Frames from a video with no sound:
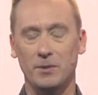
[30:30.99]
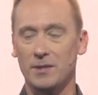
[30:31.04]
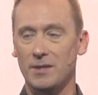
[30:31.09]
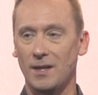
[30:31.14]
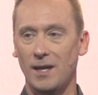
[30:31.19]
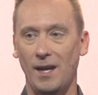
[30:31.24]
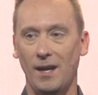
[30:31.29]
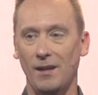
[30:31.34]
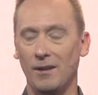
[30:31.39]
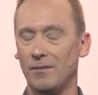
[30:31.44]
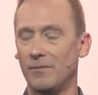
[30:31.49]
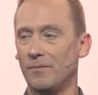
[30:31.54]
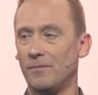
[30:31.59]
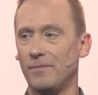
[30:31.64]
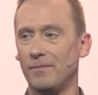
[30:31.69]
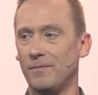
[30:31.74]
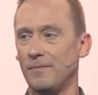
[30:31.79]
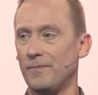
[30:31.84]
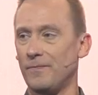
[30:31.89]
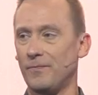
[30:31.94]
today,
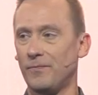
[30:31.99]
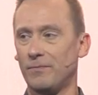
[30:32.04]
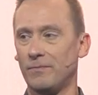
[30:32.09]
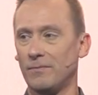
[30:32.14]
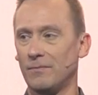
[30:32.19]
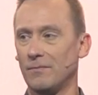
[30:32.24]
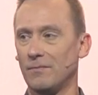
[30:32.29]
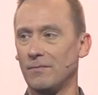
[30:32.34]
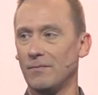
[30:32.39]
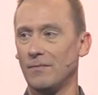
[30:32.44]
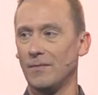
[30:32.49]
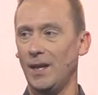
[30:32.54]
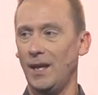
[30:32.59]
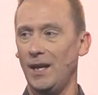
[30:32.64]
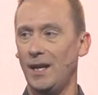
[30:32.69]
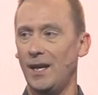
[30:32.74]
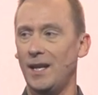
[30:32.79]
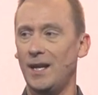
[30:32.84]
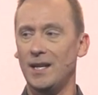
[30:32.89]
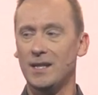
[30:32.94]

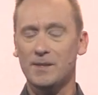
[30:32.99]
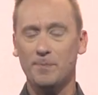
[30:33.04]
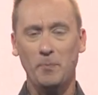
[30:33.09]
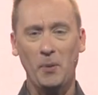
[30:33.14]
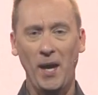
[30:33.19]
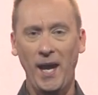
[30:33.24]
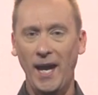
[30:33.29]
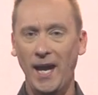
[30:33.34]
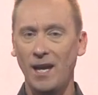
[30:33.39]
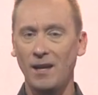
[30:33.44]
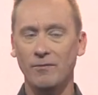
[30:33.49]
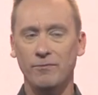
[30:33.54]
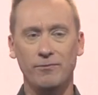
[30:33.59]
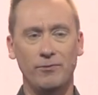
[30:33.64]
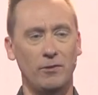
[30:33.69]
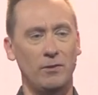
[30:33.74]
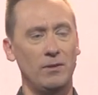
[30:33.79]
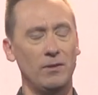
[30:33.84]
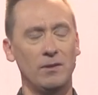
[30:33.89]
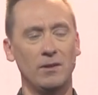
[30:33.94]
and it's
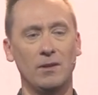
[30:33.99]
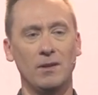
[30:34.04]
painful,